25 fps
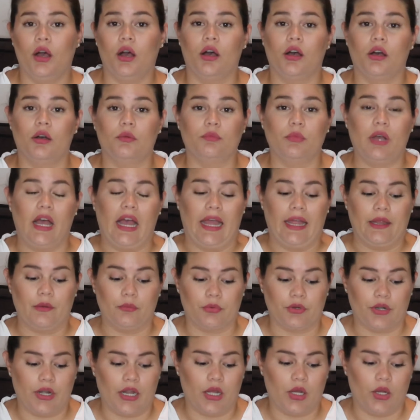um,
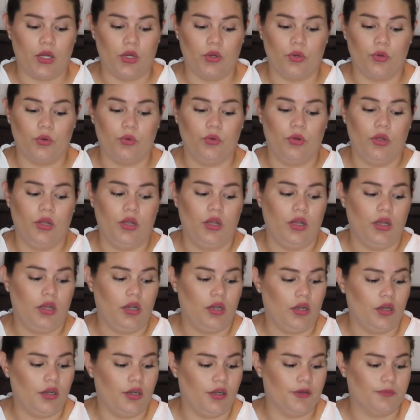eyebrow
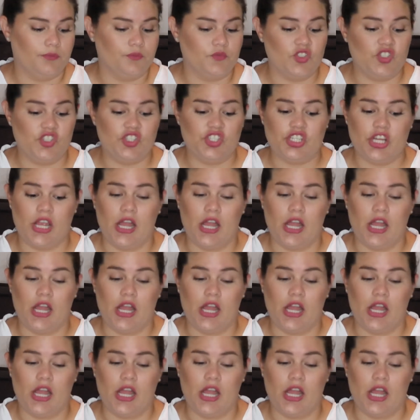um,